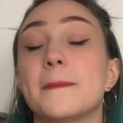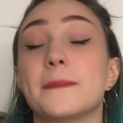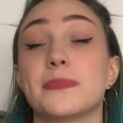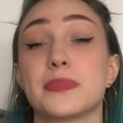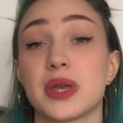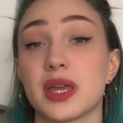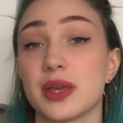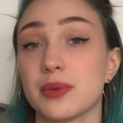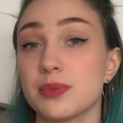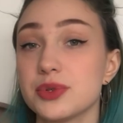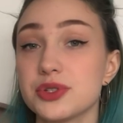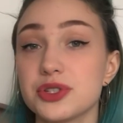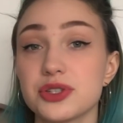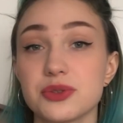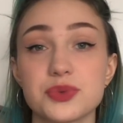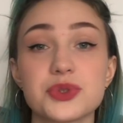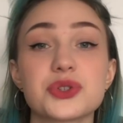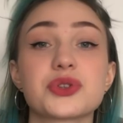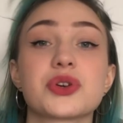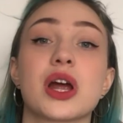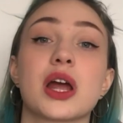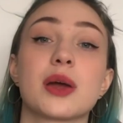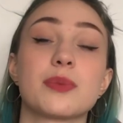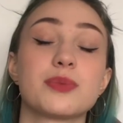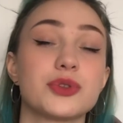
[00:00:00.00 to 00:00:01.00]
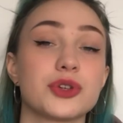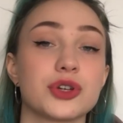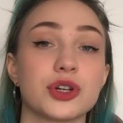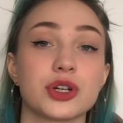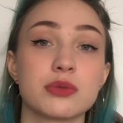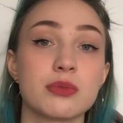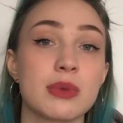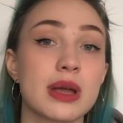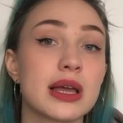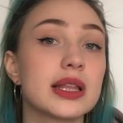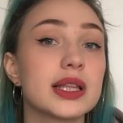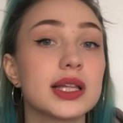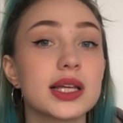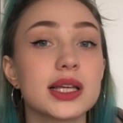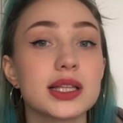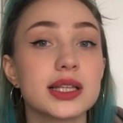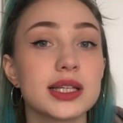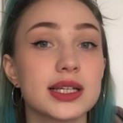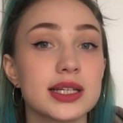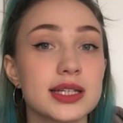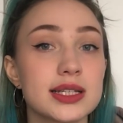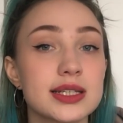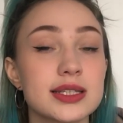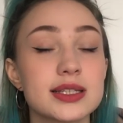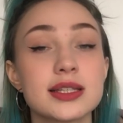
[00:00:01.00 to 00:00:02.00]
maybe subscribe to your mailing
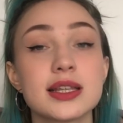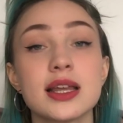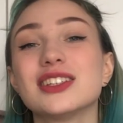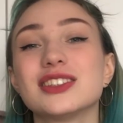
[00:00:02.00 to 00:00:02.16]
list.